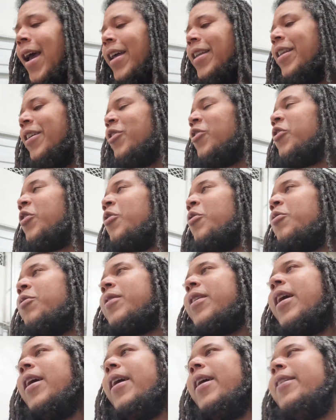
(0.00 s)
and this
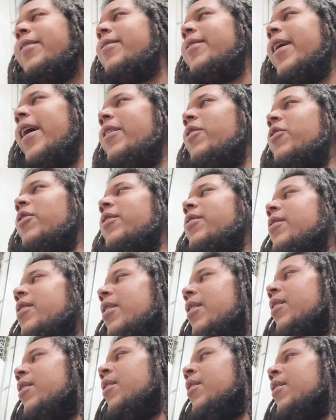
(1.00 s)
shows that it's not just
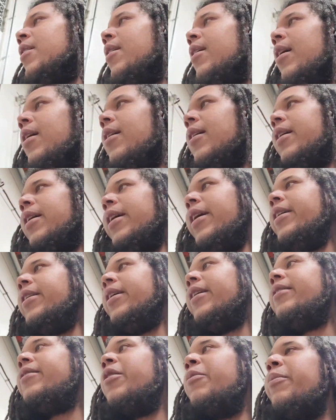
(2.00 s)
a uh, it
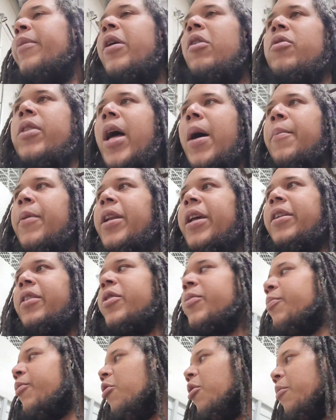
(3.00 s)
is a male
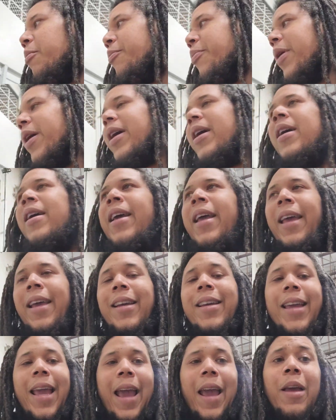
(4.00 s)
dominated sport, but
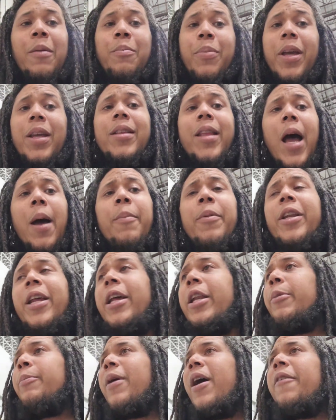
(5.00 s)
it can be
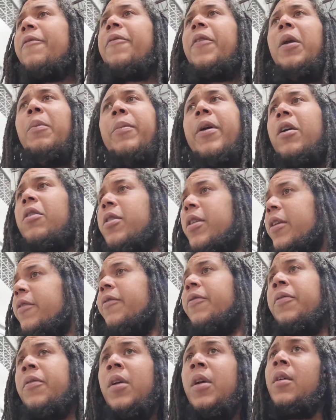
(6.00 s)
dominated by females
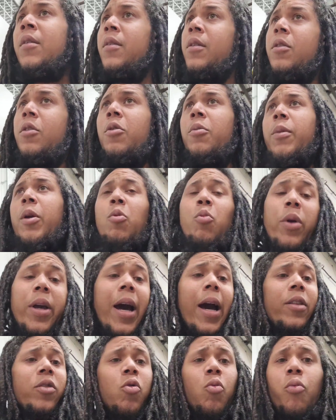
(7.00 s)
if you know what I mean we
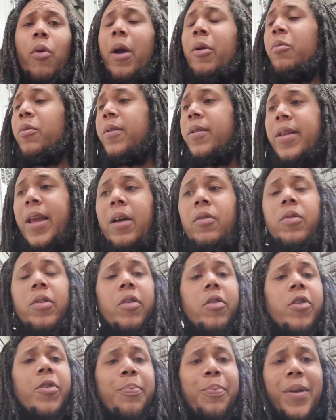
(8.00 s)
got the right ones out
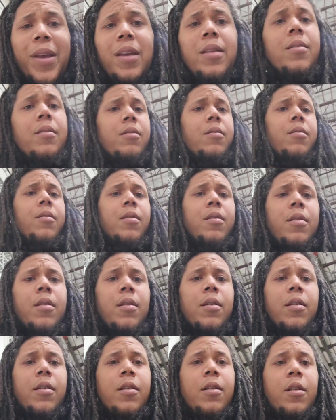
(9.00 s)
there spitting.
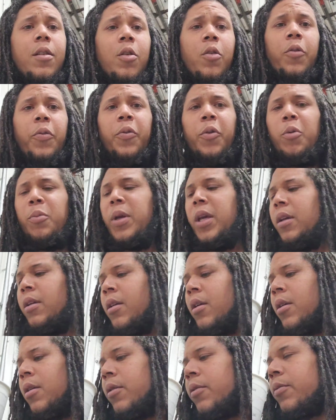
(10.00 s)
You feel
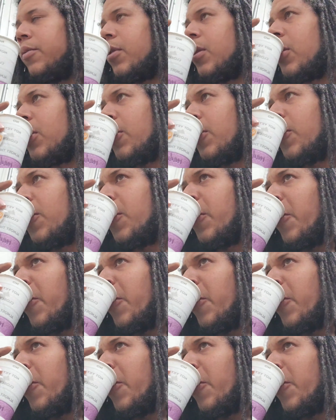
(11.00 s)
me? Mm.